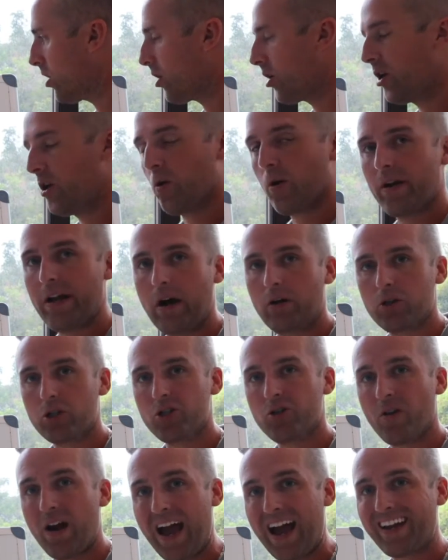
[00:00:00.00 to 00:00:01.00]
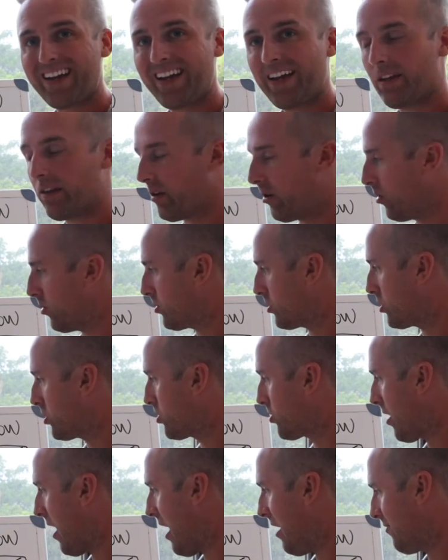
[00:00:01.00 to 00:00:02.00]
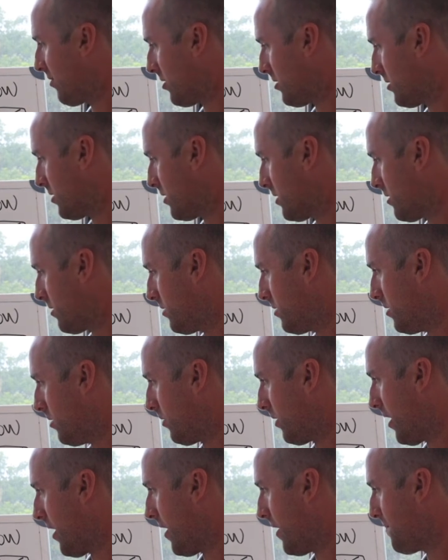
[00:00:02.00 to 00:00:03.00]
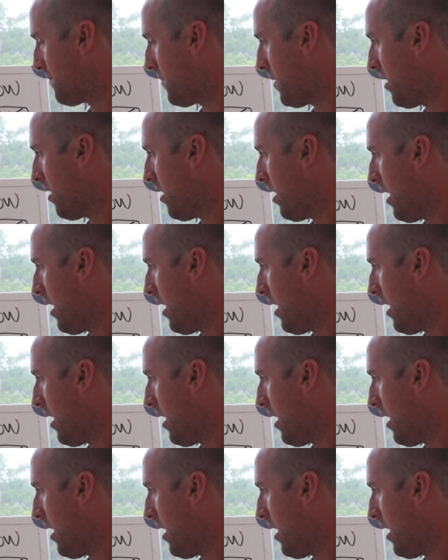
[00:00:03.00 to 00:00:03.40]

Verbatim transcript: you're now tracking those drivers, okay?